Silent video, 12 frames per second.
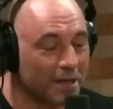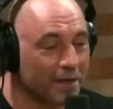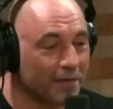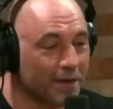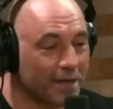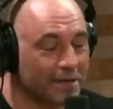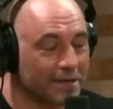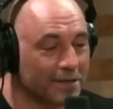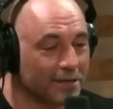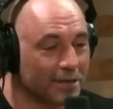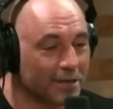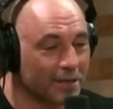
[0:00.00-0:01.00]

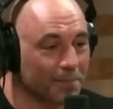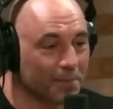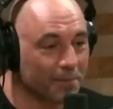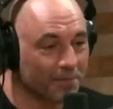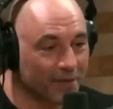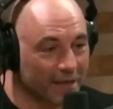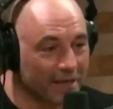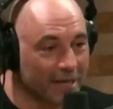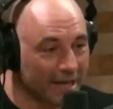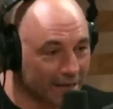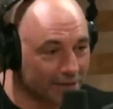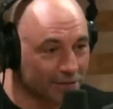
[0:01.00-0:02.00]
vaccines aren't going to prevent
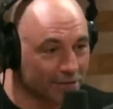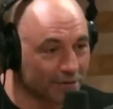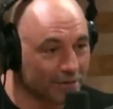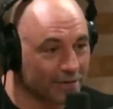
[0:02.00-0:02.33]
cancer.